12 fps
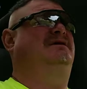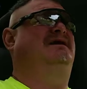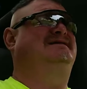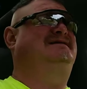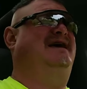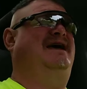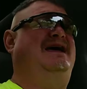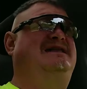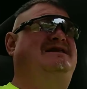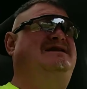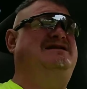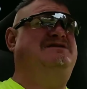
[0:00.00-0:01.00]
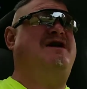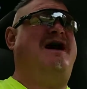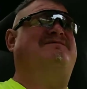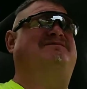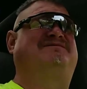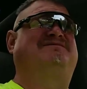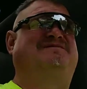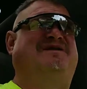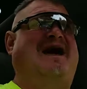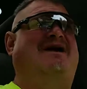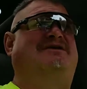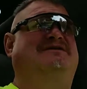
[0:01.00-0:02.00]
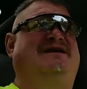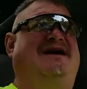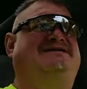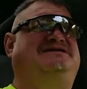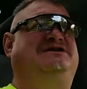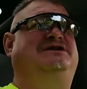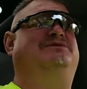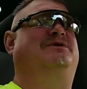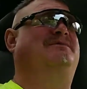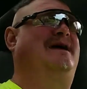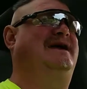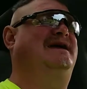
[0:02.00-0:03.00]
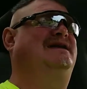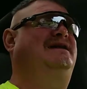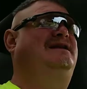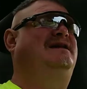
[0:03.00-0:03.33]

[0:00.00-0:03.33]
and say, hey, didn't you have flowers last year you were making?